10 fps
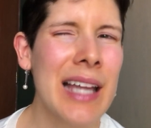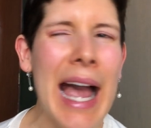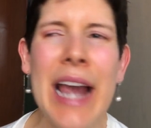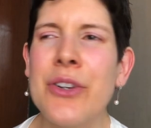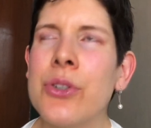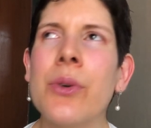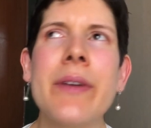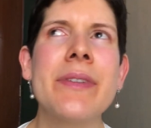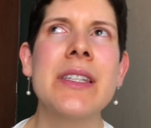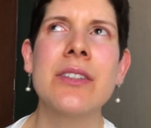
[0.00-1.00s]
I don't know
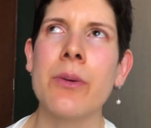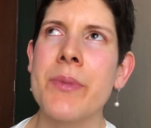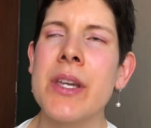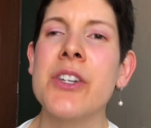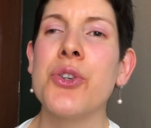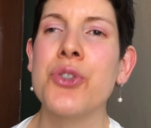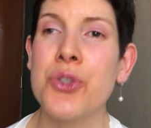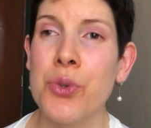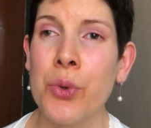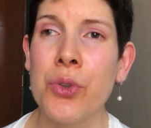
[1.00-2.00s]
if it's something you
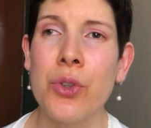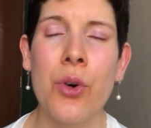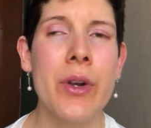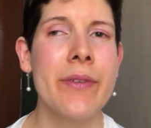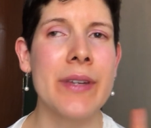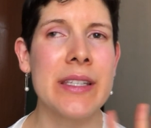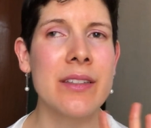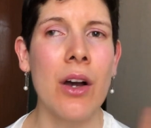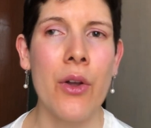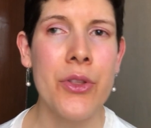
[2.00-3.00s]
choose or if it's
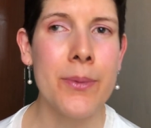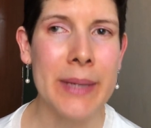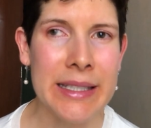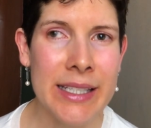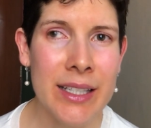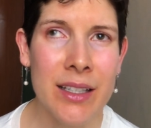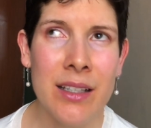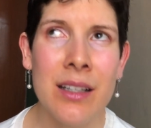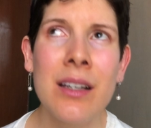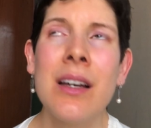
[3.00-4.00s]
automatic.
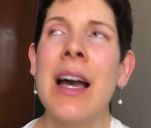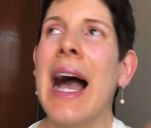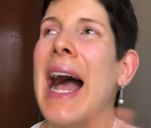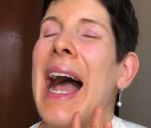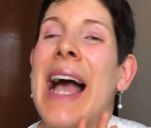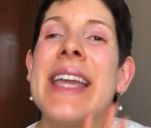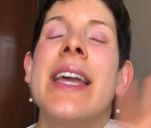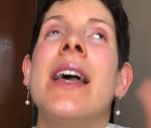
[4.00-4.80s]
I